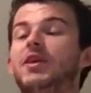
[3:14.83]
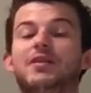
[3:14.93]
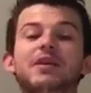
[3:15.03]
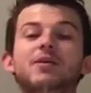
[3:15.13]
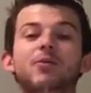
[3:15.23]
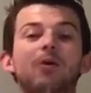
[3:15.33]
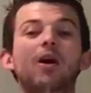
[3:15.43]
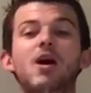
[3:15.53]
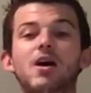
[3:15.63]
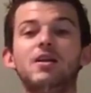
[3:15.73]
I think we're
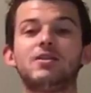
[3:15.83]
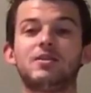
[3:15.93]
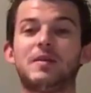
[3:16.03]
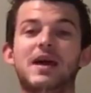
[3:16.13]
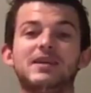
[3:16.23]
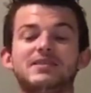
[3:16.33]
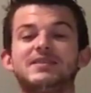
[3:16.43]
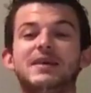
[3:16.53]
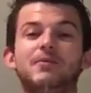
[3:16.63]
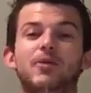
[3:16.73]
all going to be asking the
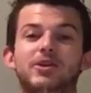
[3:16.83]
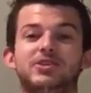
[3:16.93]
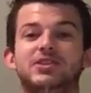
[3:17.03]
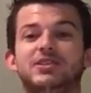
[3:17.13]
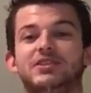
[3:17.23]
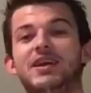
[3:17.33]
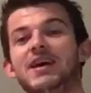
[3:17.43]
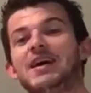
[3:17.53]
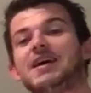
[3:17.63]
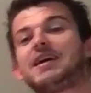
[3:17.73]
same question: is
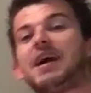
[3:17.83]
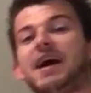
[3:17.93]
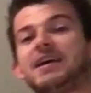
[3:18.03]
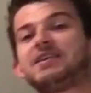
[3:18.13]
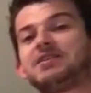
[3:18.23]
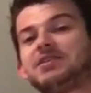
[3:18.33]
can you